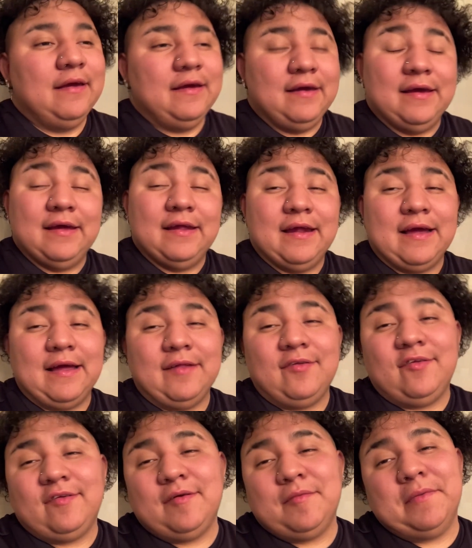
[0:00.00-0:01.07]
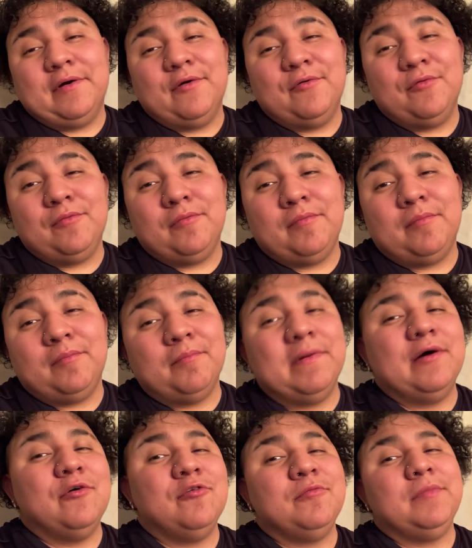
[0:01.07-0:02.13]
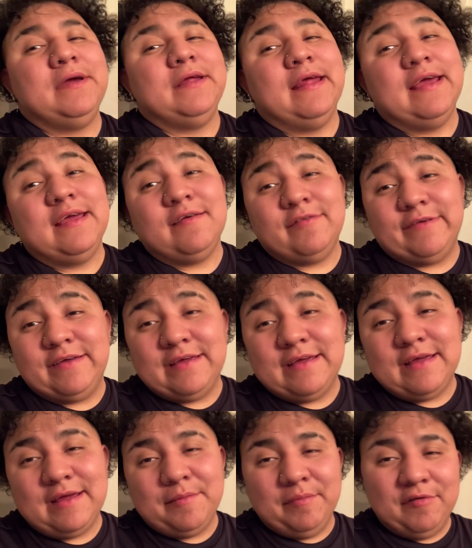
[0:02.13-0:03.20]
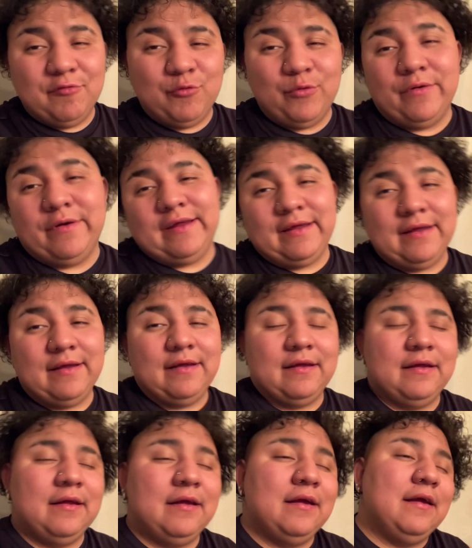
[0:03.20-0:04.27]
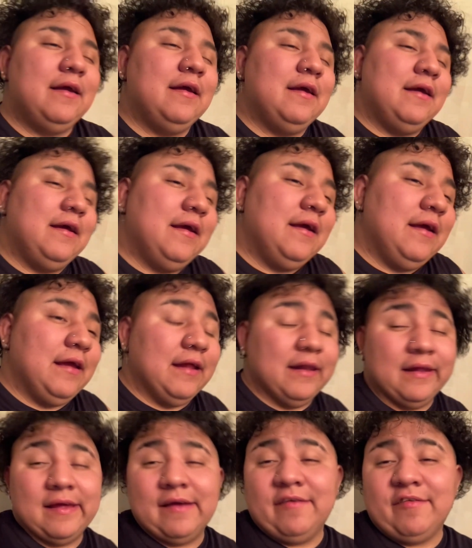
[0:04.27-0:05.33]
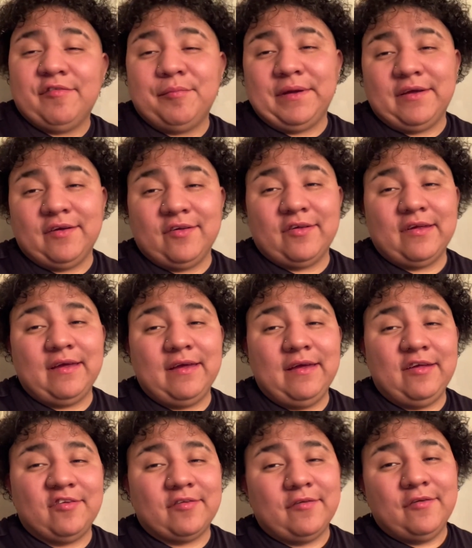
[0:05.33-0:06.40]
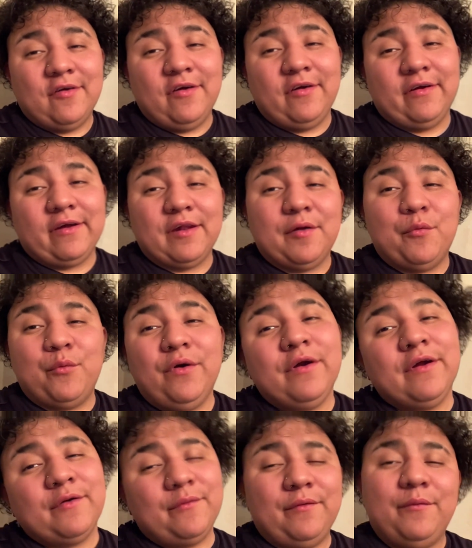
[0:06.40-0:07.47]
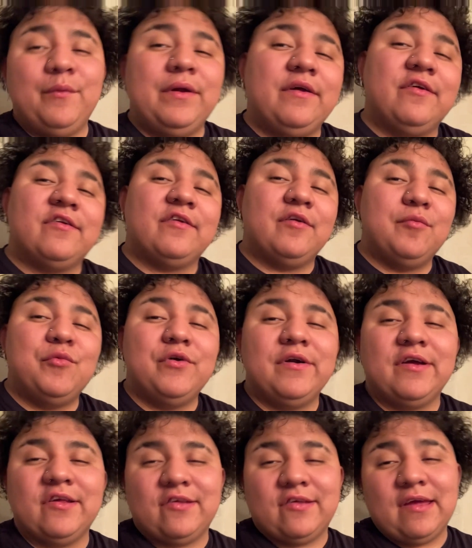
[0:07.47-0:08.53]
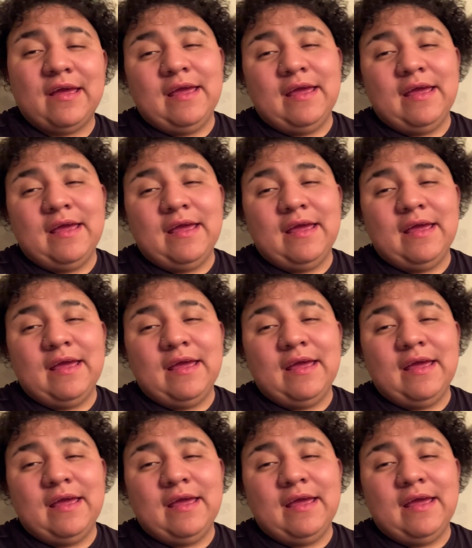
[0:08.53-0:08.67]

And I got to see my homie, Davey, before he left because he's no longer gonna work with us no more because